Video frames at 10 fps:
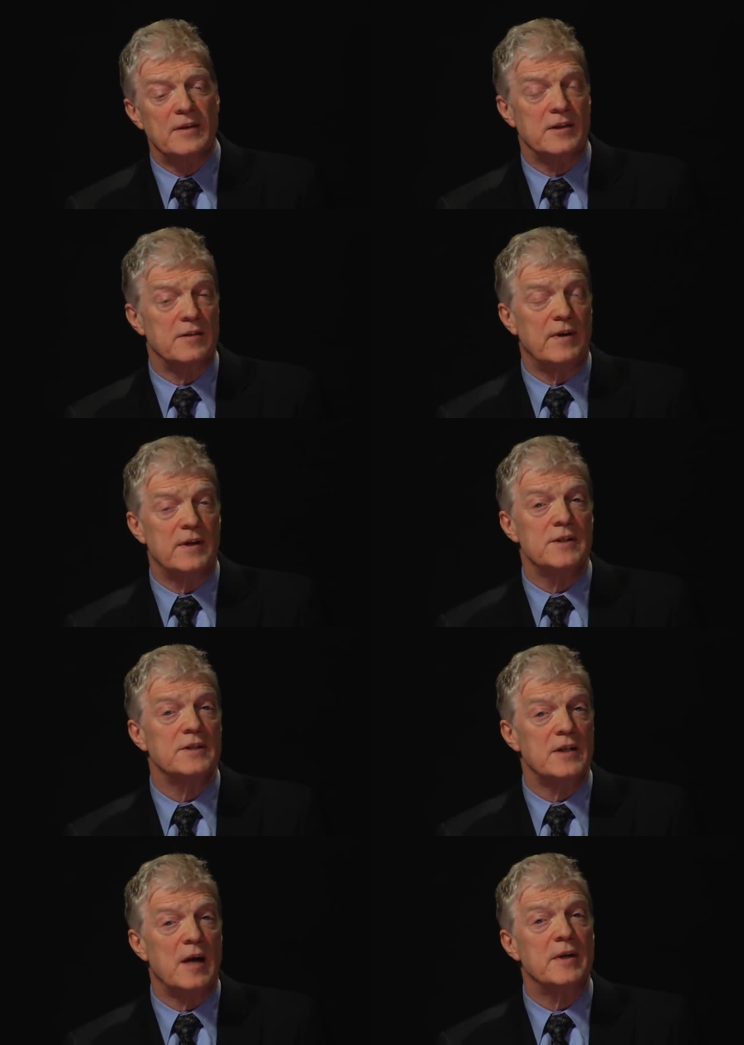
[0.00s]
They're diverse
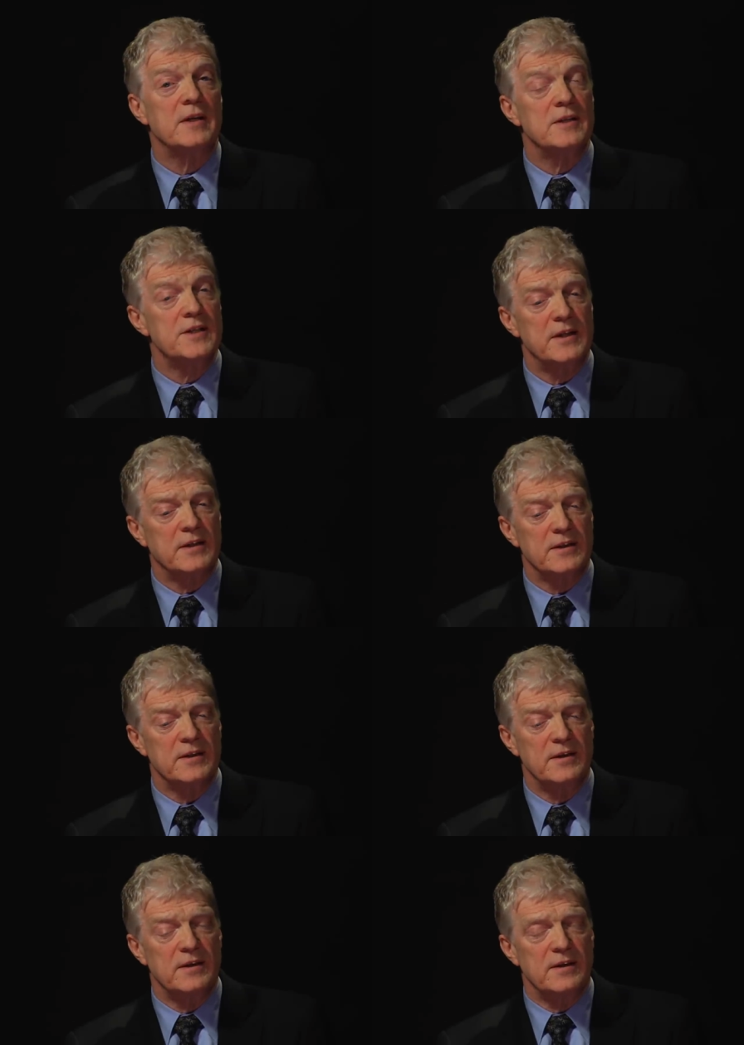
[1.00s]
and dynamic and distinct.
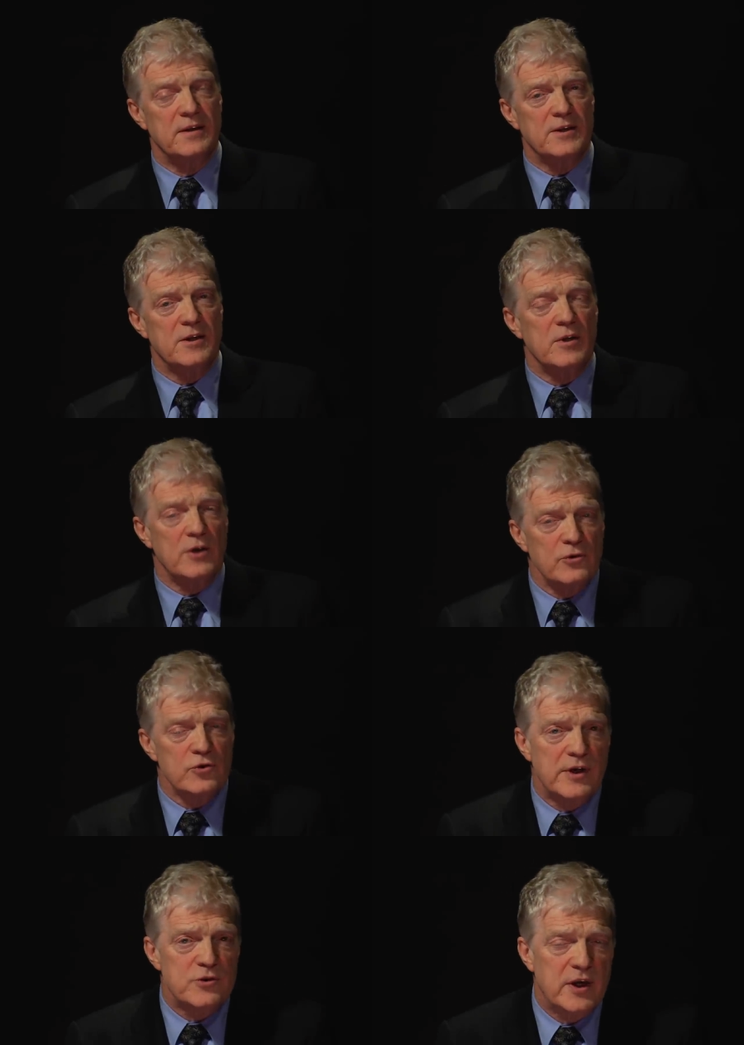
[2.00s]
So a
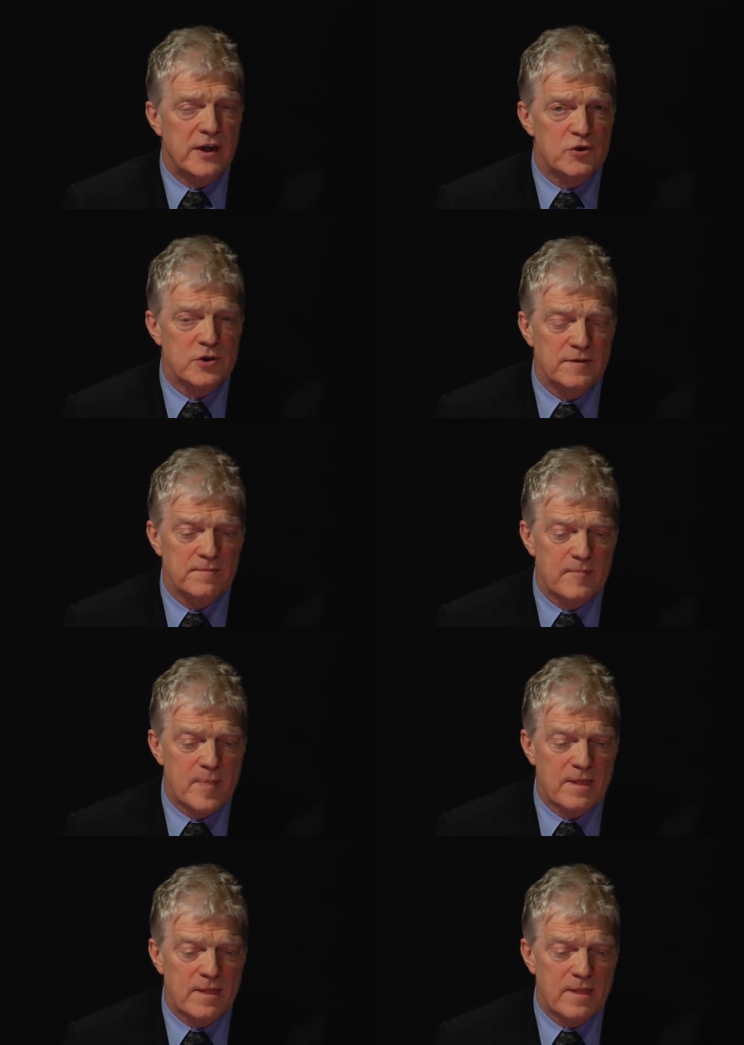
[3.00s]
cultural education